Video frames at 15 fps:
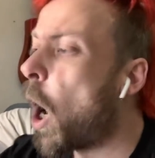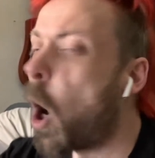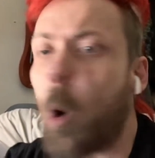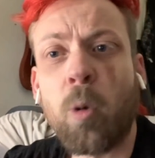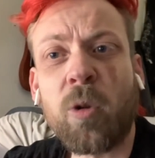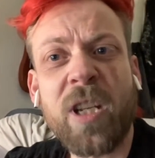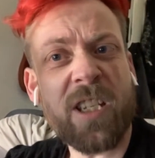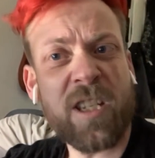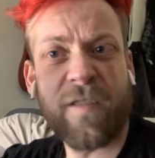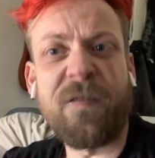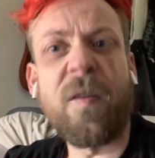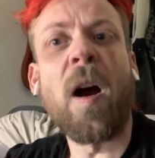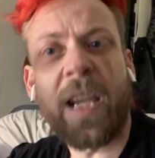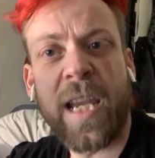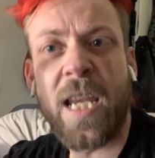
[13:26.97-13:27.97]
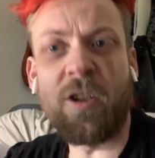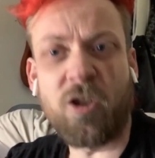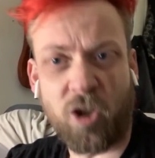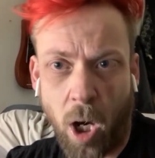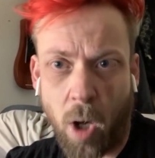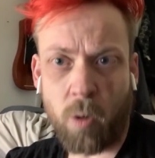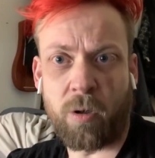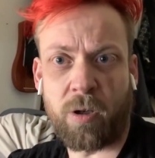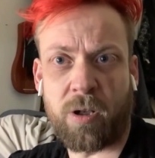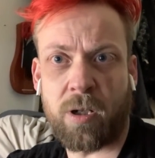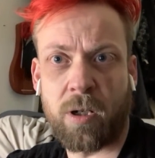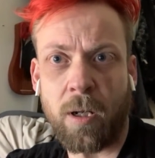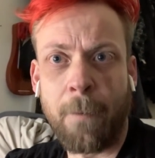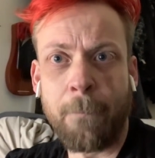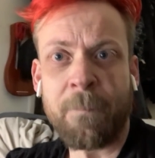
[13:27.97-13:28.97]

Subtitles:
oldest fucking jokes